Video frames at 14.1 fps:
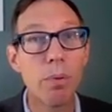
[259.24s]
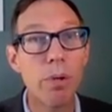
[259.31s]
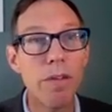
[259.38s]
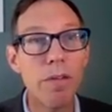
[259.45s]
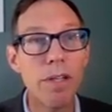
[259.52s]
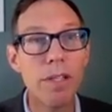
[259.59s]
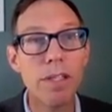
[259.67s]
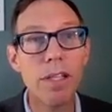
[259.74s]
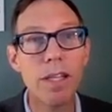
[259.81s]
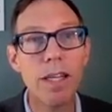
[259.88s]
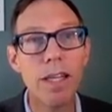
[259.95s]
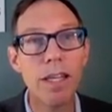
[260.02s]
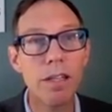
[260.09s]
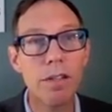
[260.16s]

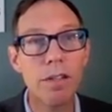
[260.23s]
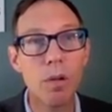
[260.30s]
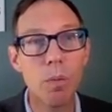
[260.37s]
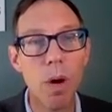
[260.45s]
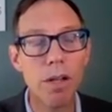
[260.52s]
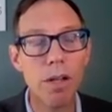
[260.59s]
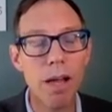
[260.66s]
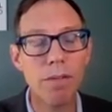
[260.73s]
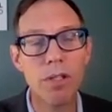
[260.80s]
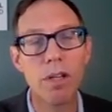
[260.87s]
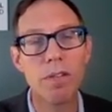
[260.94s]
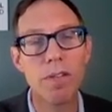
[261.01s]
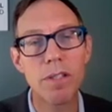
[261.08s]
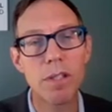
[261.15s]
Previously, the Wildlife
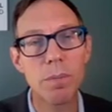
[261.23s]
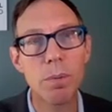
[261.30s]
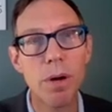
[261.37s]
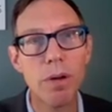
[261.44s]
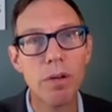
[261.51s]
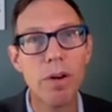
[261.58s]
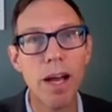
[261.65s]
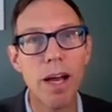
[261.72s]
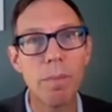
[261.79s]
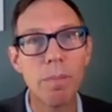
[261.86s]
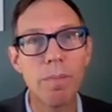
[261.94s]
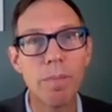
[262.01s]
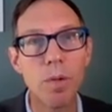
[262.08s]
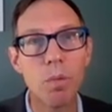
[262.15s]
Services
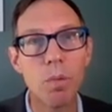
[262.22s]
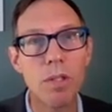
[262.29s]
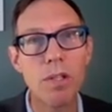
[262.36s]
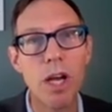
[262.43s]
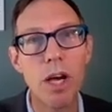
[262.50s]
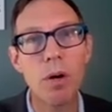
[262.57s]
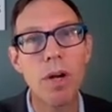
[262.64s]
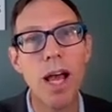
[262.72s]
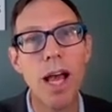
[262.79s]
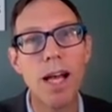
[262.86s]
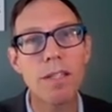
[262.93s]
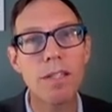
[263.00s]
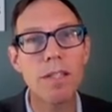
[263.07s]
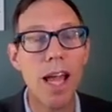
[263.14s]
Program was known
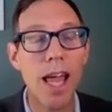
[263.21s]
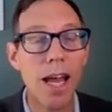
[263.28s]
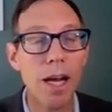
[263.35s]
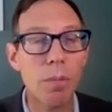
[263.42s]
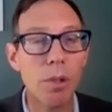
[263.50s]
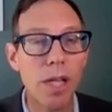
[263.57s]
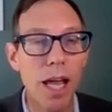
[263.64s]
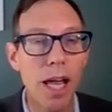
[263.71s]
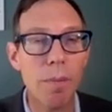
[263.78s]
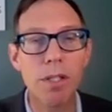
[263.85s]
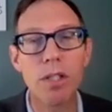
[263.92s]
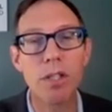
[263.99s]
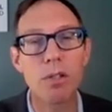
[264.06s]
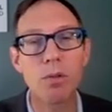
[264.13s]
as Animal
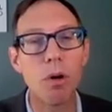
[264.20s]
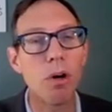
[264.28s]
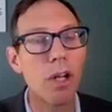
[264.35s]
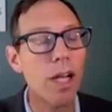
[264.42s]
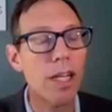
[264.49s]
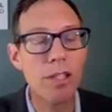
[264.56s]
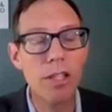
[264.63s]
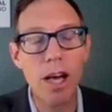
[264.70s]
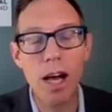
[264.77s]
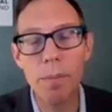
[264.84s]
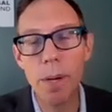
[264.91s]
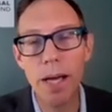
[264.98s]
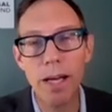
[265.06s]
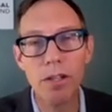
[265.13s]
Damage Control, and it's
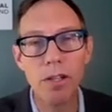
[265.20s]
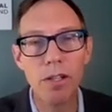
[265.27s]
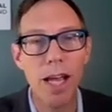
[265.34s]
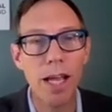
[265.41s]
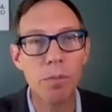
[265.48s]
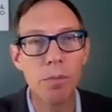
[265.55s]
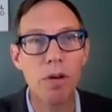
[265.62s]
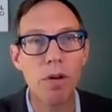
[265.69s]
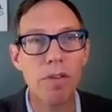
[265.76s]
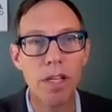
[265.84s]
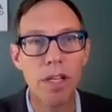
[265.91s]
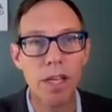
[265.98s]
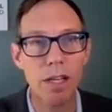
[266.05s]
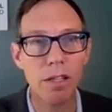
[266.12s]
gone by other names over
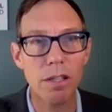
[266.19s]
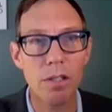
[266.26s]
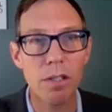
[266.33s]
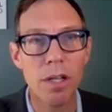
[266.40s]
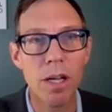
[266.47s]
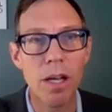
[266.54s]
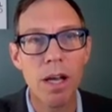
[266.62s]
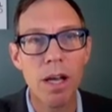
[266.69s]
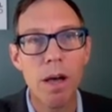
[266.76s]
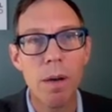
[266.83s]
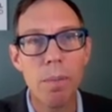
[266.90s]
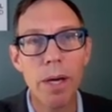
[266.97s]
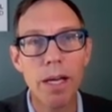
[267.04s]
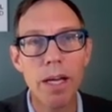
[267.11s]
the years.
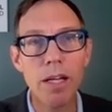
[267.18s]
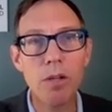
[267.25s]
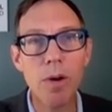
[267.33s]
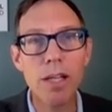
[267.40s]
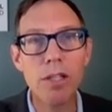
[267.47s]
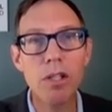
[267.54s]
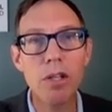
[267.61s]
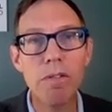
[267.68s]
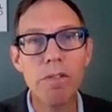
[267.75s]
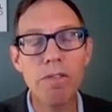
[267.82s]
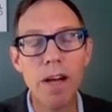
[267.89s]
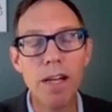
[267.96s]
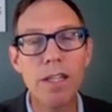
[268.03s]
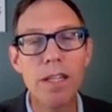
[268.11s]
But congressional
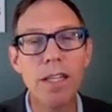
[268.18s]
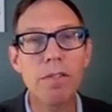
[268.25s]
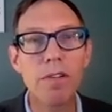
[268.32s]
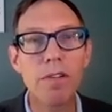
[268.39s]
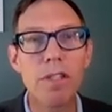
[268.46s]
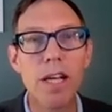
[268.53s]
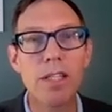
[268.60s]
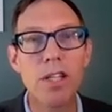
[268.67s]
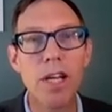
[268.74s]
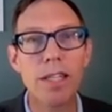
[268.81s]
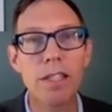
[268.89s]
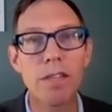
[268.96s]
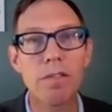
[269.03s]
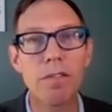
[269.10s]
funding for such
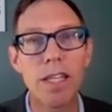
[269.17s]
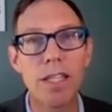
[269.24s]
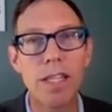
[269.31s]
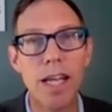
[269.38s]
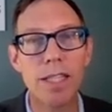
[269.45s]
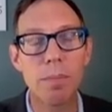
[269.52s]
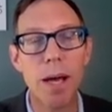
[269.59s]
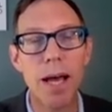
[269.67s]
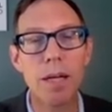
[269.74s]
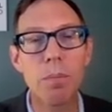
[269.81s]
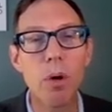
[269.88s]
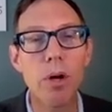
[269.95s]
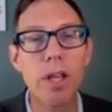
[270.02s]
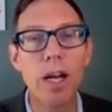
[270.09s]
activity dates
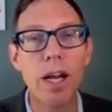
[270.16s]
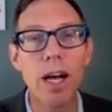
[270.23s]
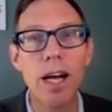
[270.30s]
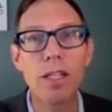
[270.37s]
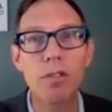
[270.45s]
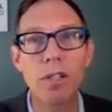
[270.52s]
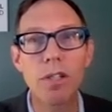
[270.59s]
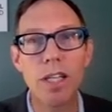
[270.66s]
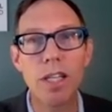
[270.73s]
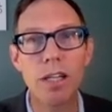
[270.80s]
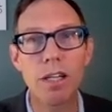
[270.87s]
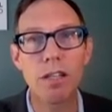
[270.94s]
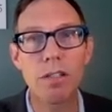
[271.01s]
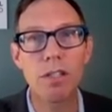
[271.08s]
back more than 100
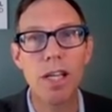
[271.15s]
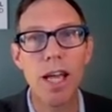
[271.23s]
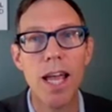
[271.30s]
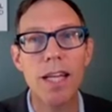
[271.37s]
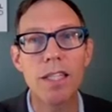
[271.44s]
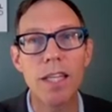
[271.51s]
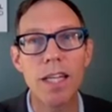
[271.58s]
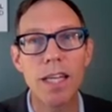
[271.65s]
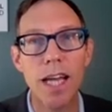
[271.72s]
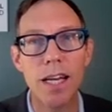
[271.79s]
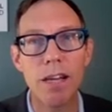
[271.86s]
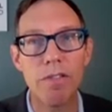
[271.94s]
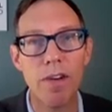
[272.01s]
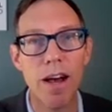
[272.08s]
years to
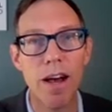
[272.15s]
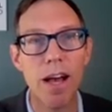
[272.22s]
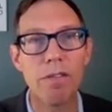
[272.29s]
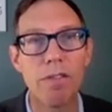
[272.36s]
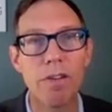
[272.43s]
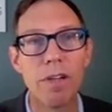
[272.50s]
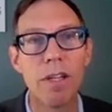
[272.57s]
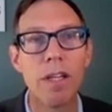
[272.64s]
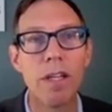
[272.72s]
1885.